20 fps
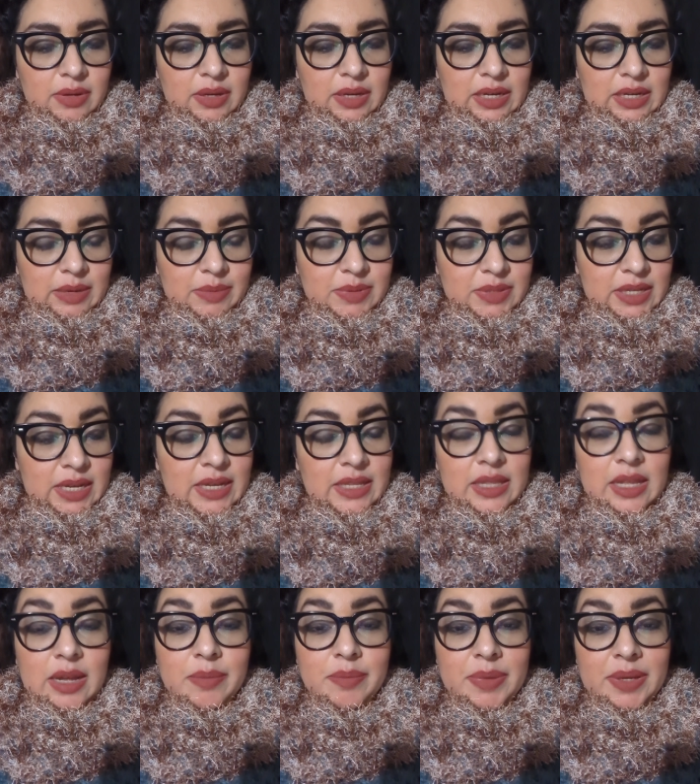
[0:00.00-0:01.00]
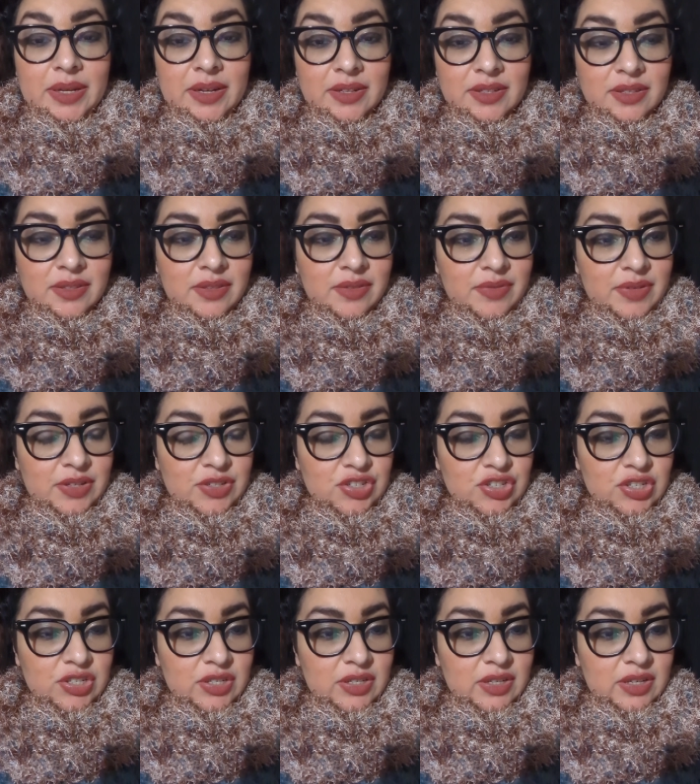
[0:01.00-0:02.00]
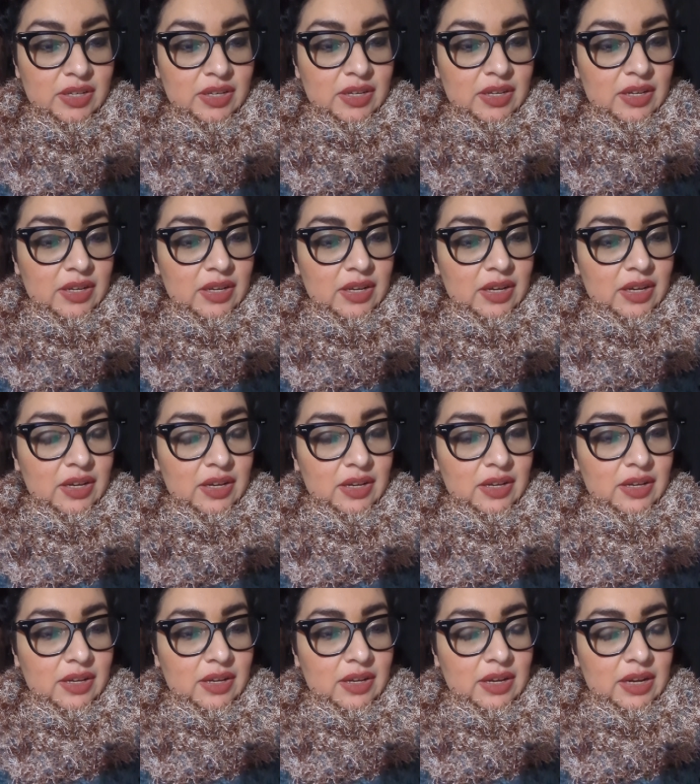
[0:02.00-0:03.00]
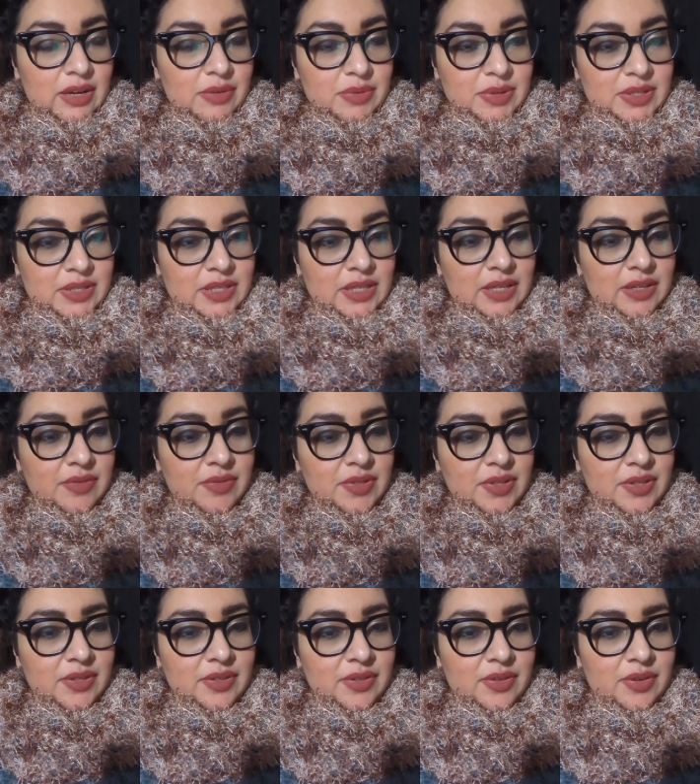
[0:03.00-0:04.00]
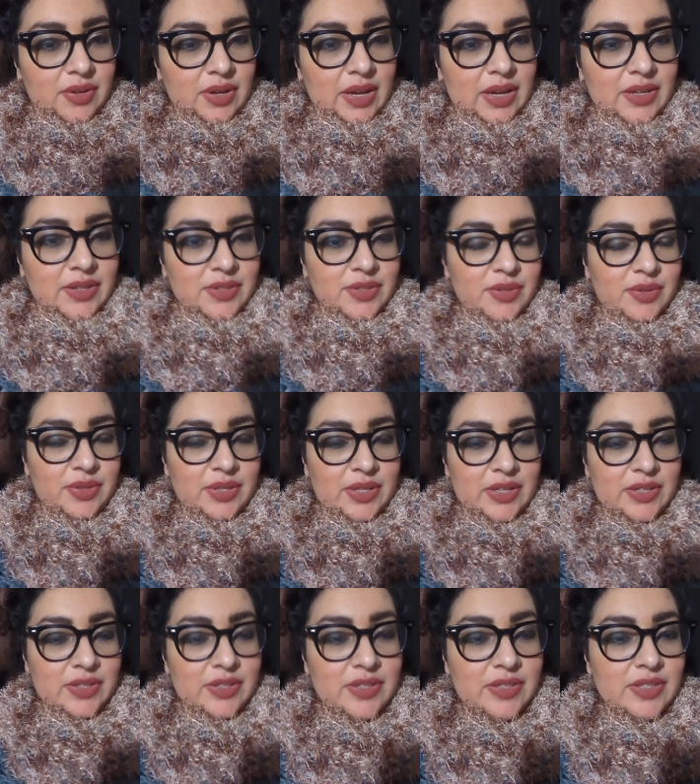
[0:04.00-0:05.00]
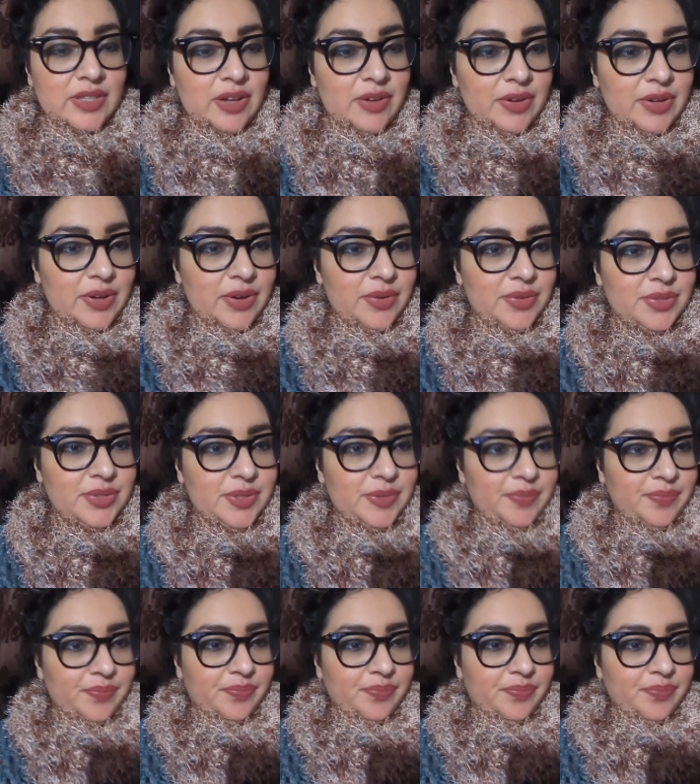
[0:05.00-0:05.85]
and i'm saying that because of the vision i received okay so this is how it goes